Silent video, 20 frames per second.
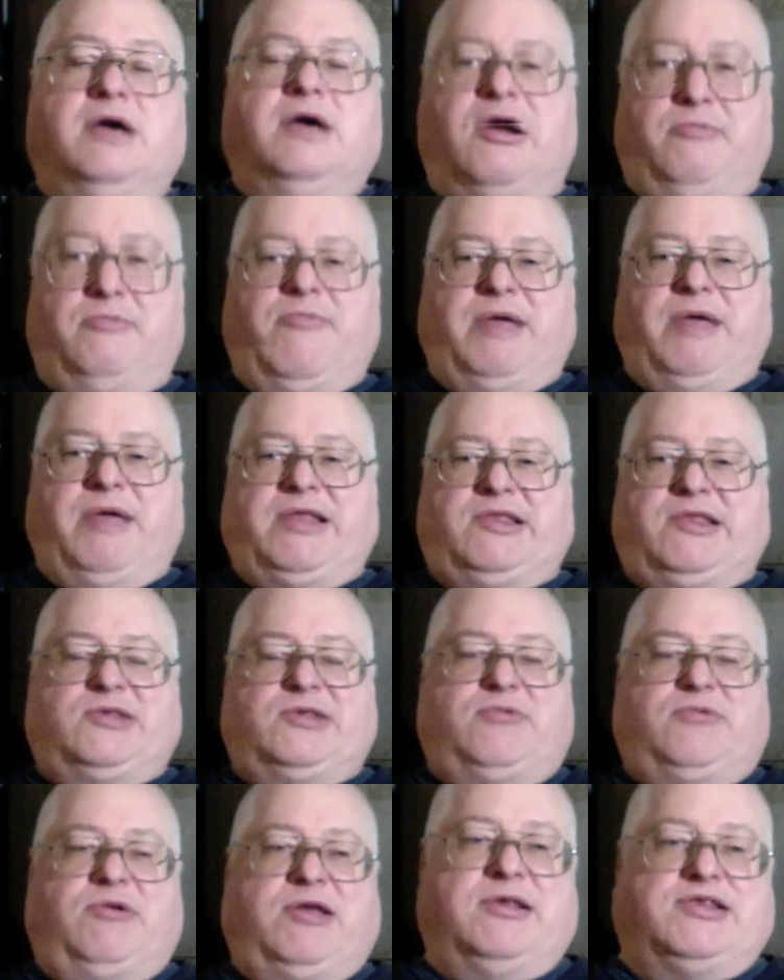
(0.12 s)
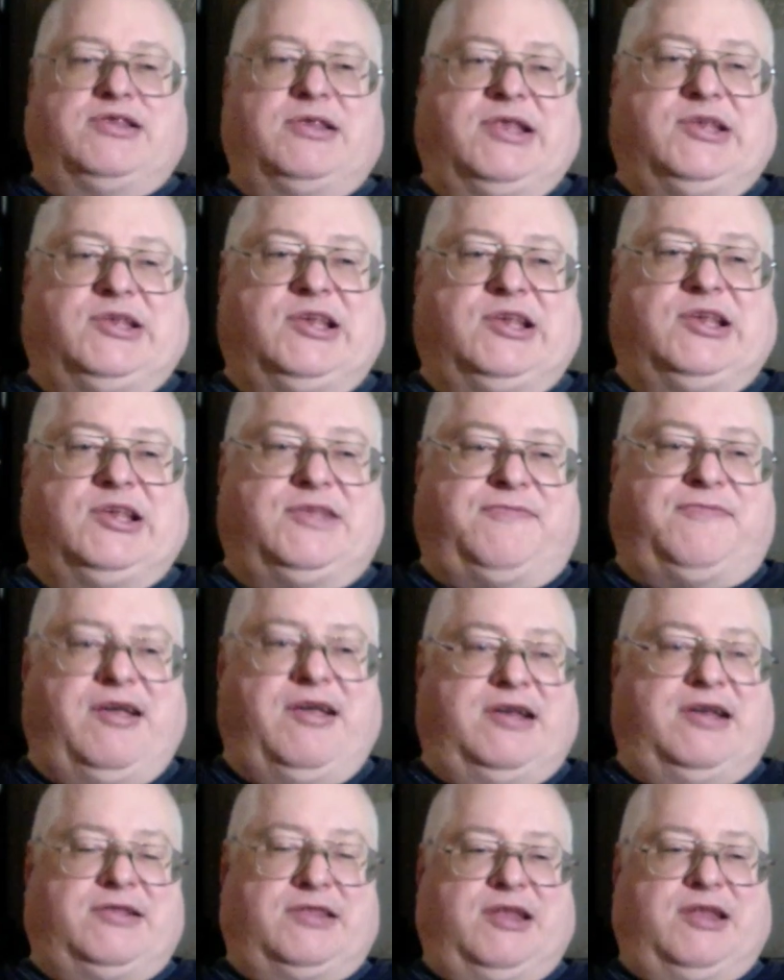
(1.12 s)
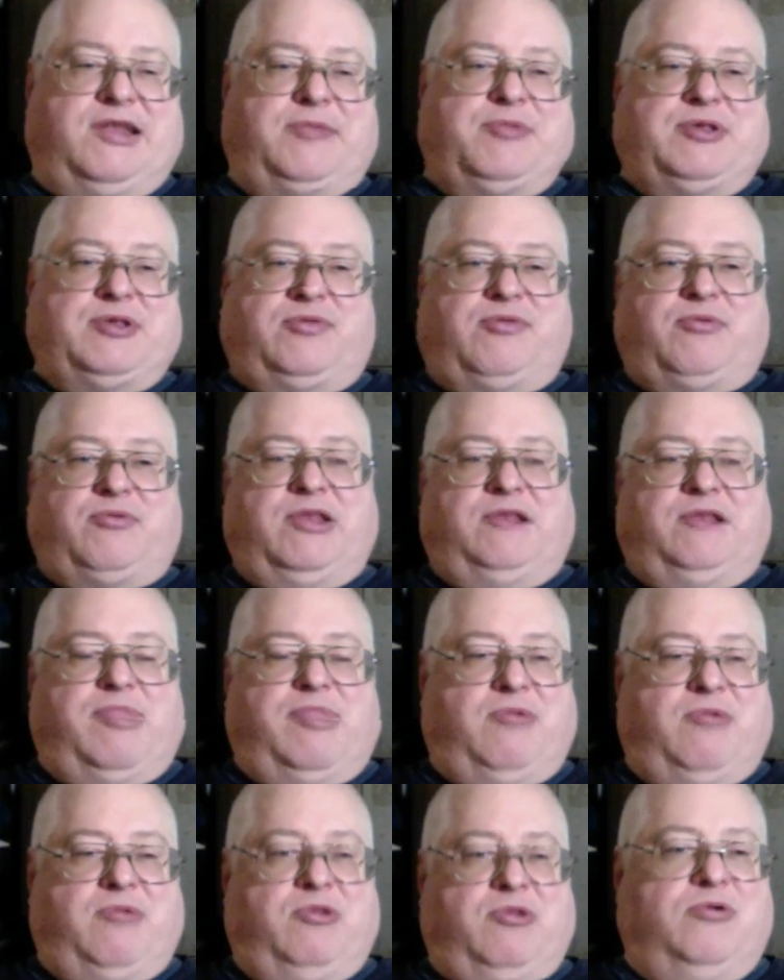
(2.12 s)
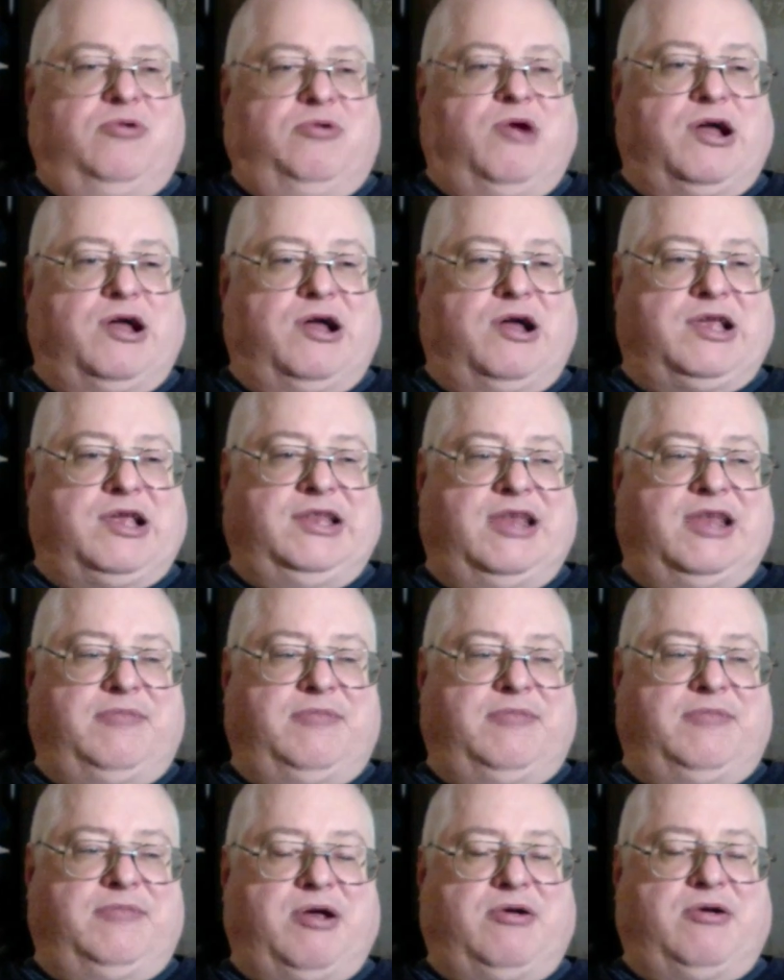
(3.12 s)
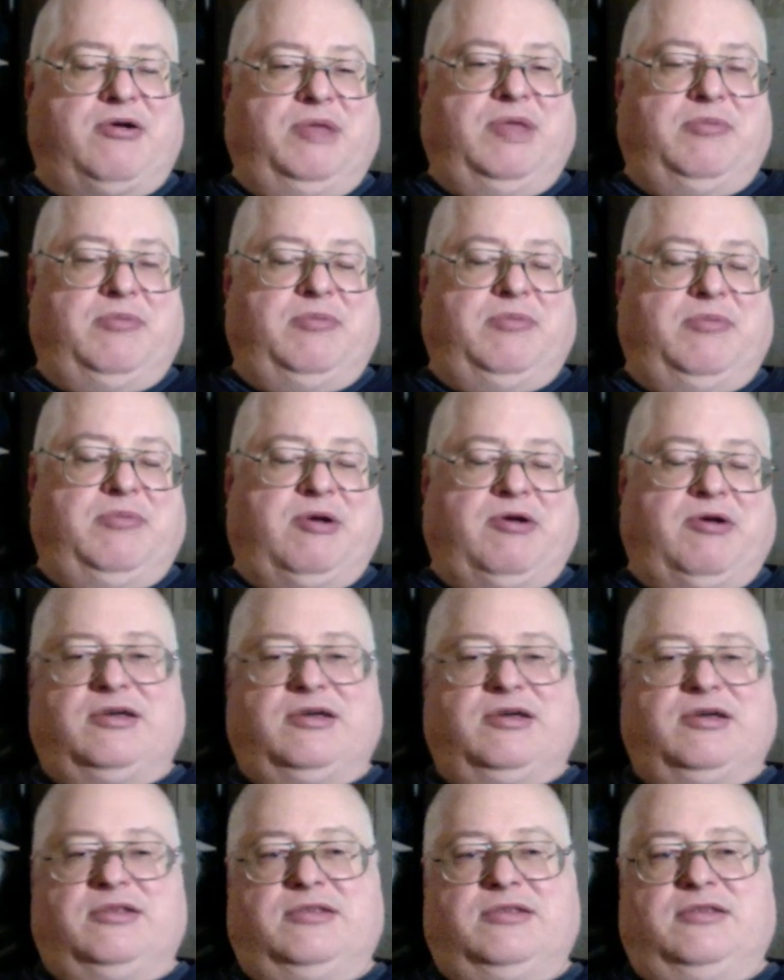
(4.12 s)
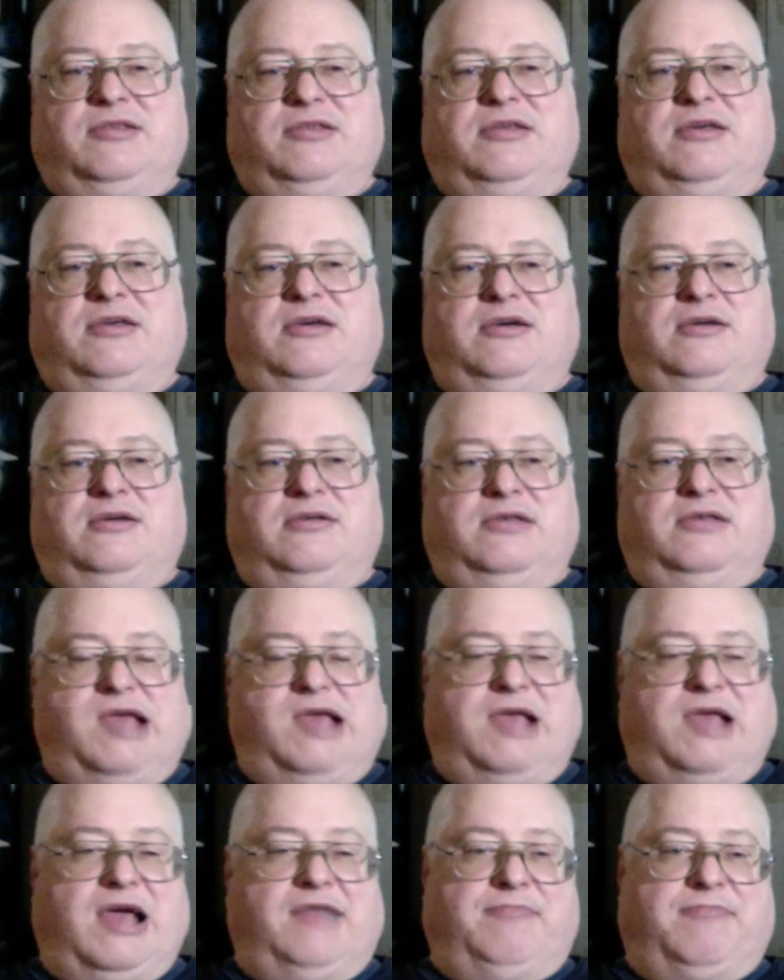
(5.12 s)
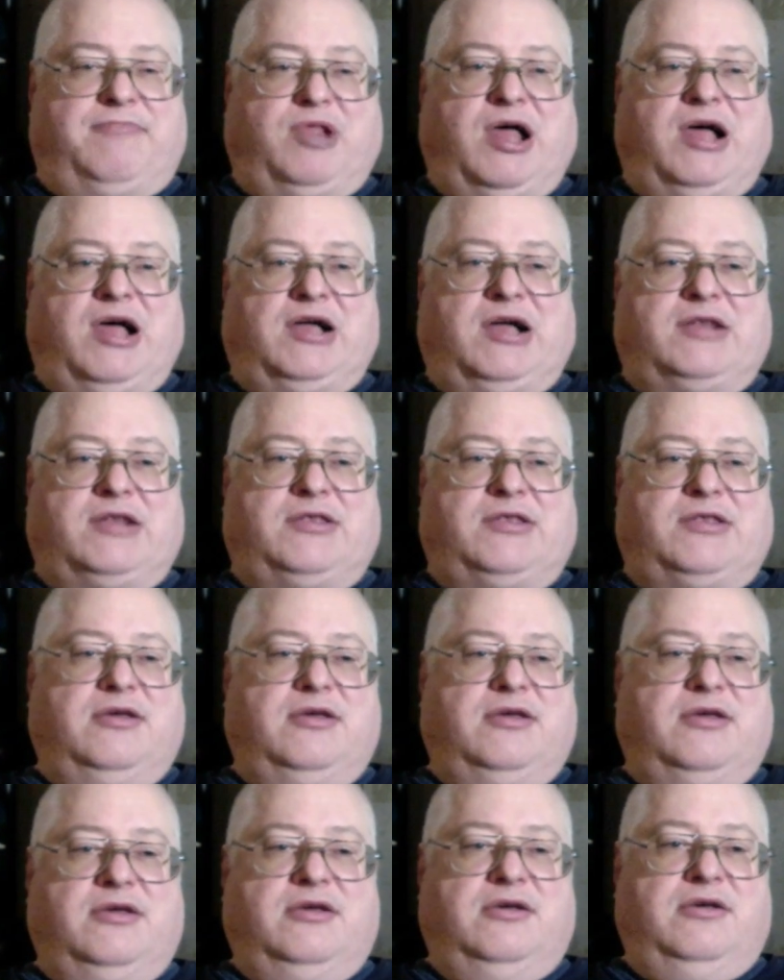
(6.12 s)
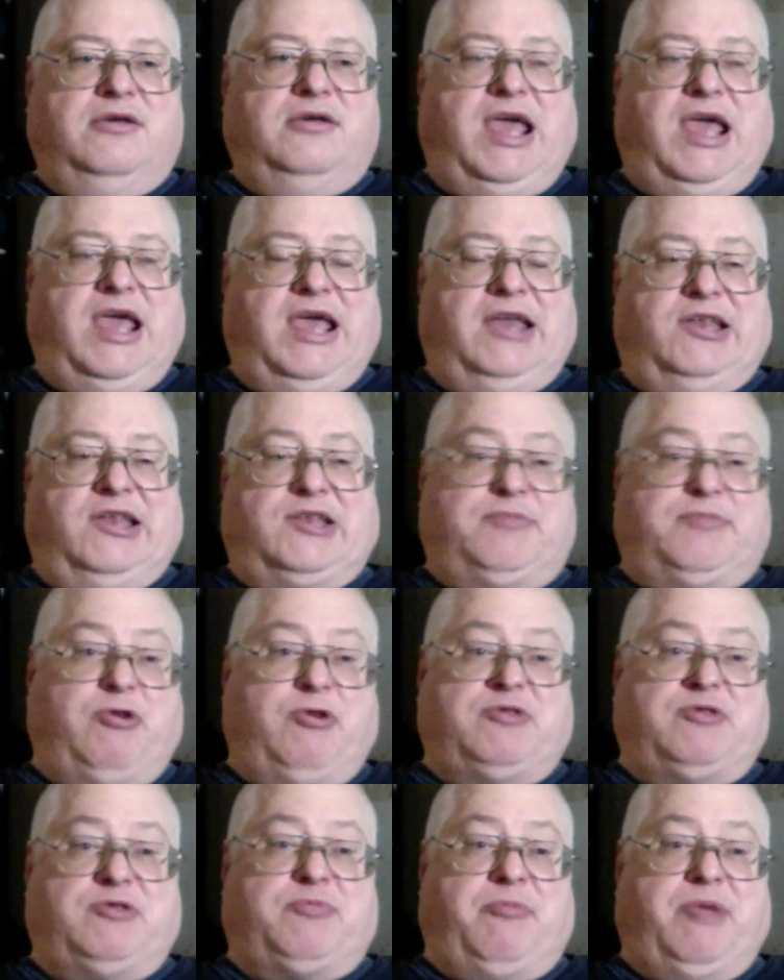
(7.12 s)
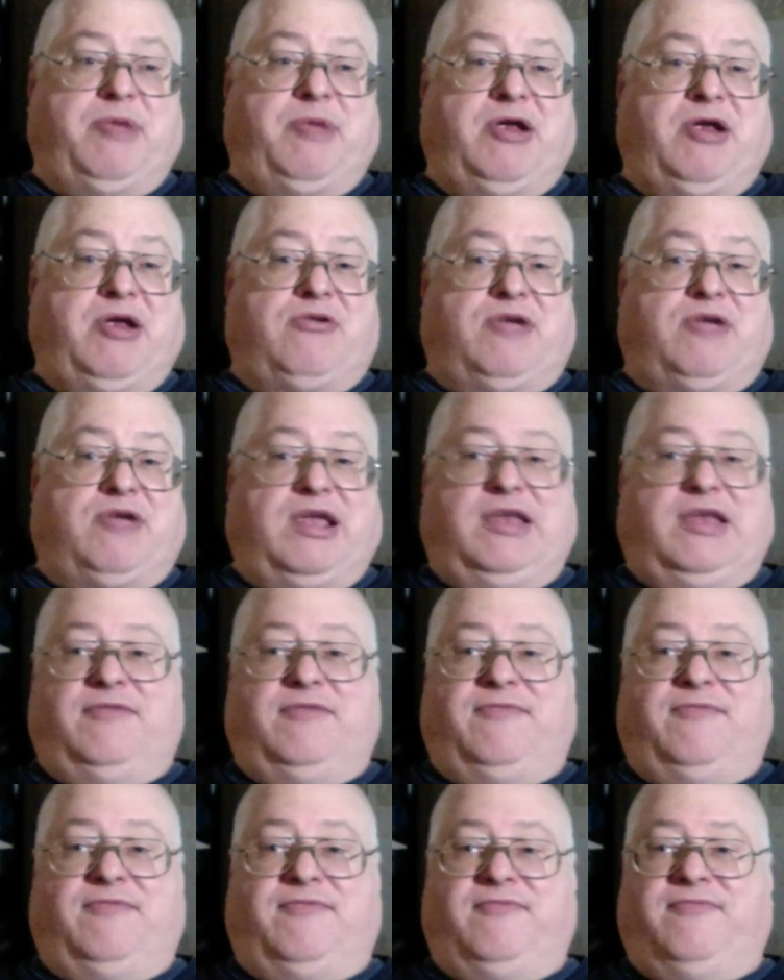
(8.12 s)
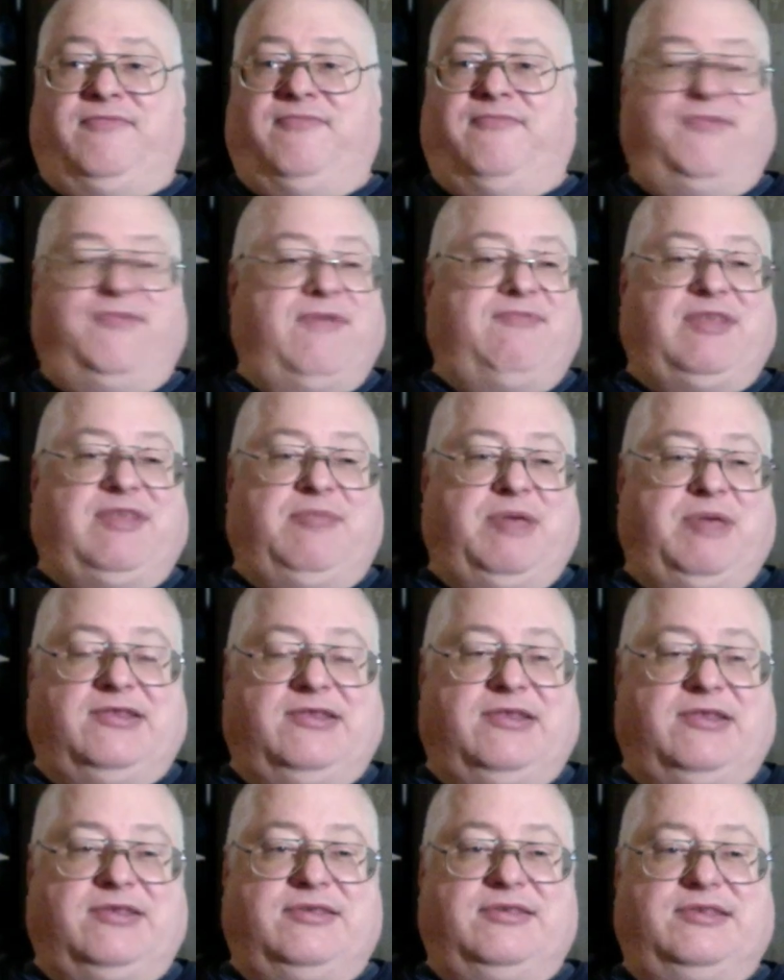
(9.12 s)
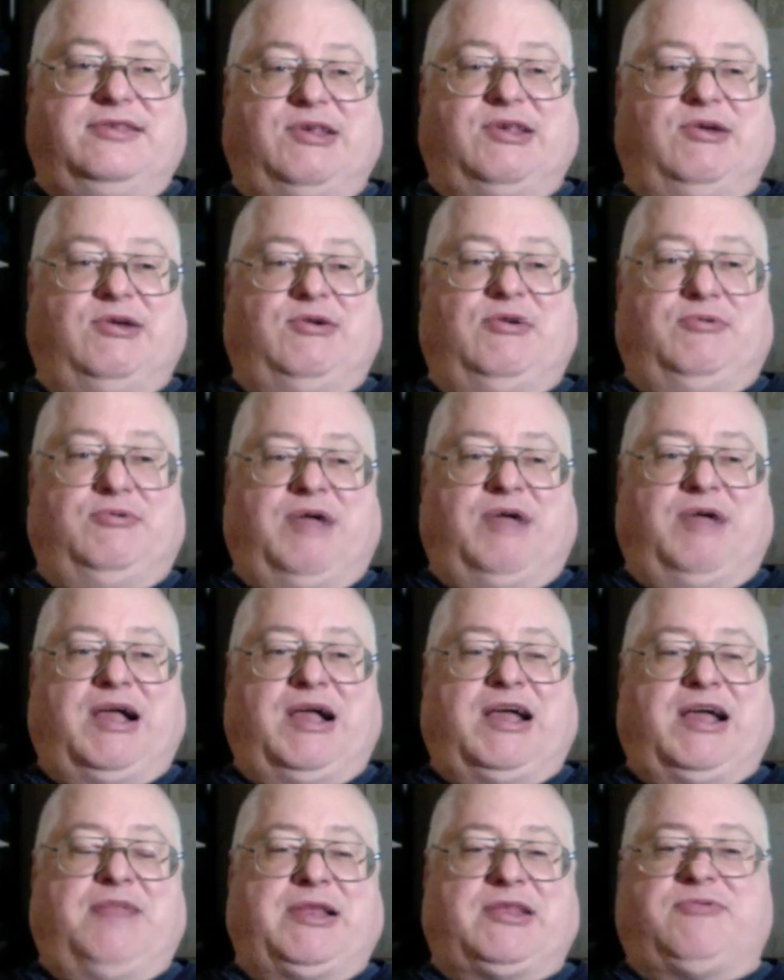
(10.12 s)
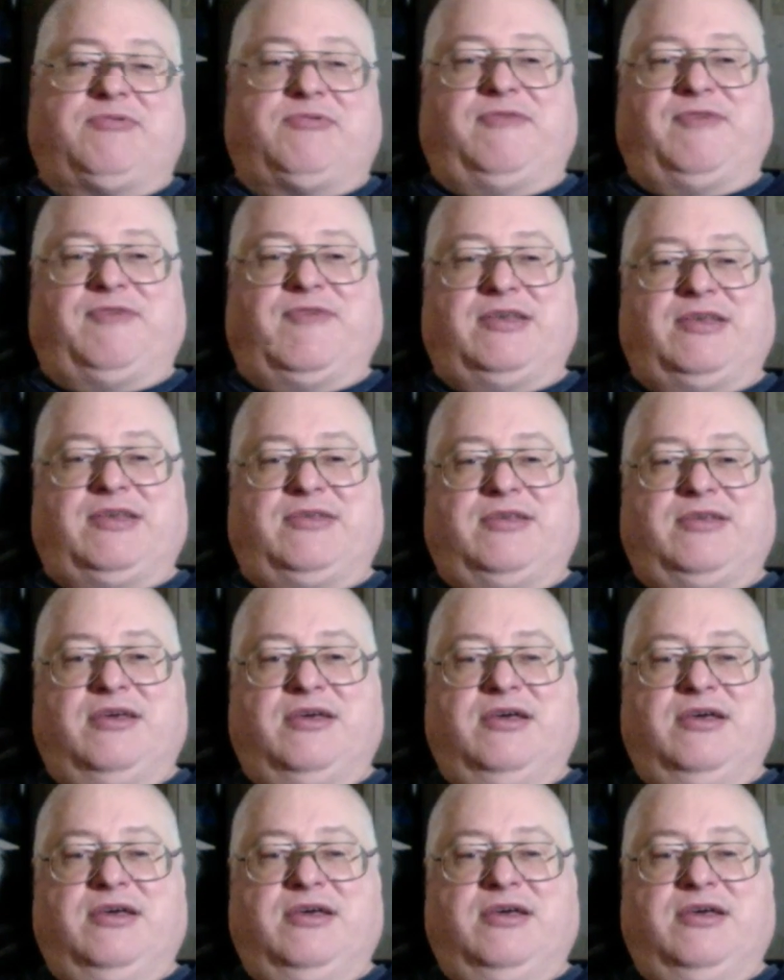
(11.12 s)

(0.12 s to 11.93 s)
I'm going to make this quick because I just found out that episode 3 of my little Walking Dead mini-marathon has gotten blocked. And it's supposed to premiere in 50 minutes. So I got to make this really fast.